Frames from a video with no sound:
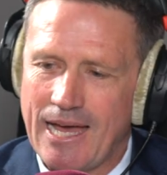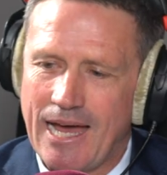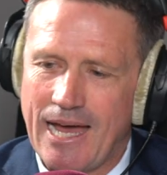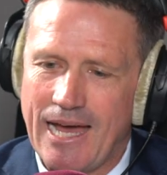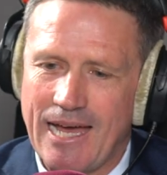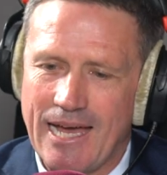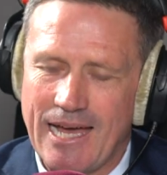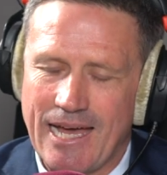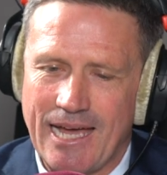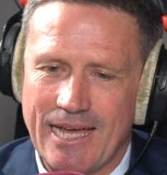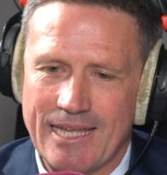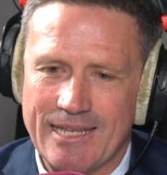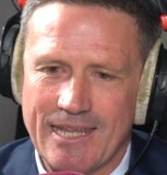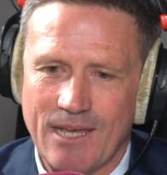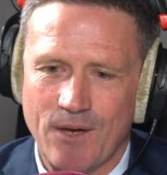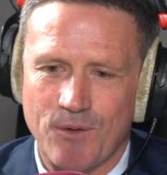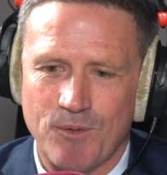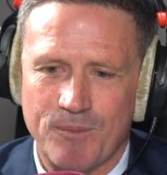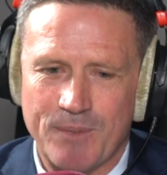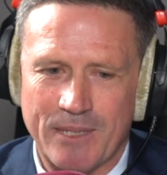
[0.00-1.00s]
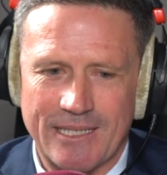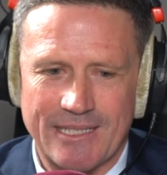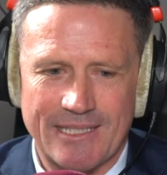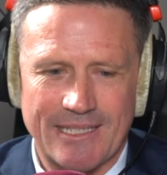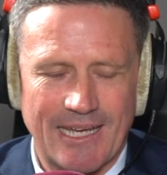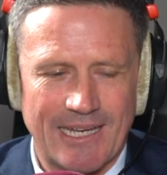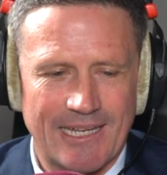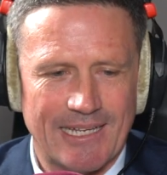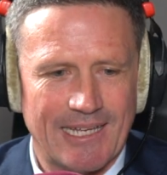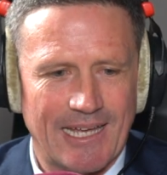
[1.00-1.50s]
and that will be
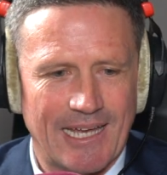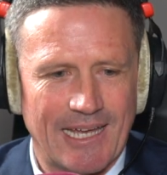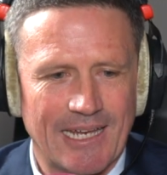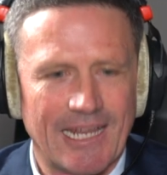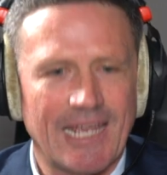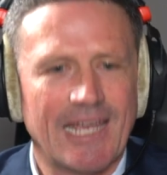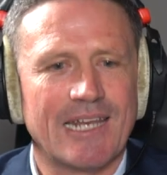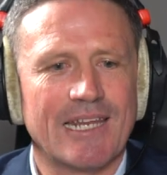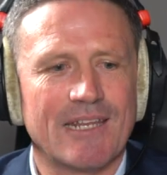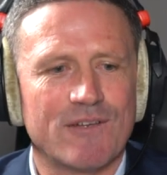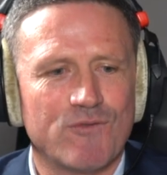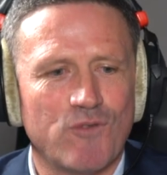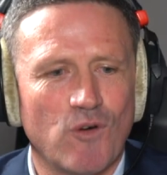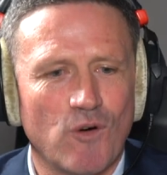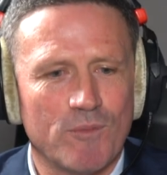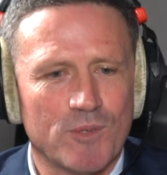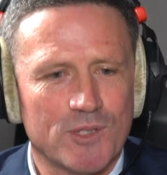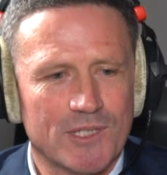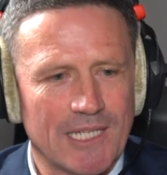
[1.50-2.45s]
an informal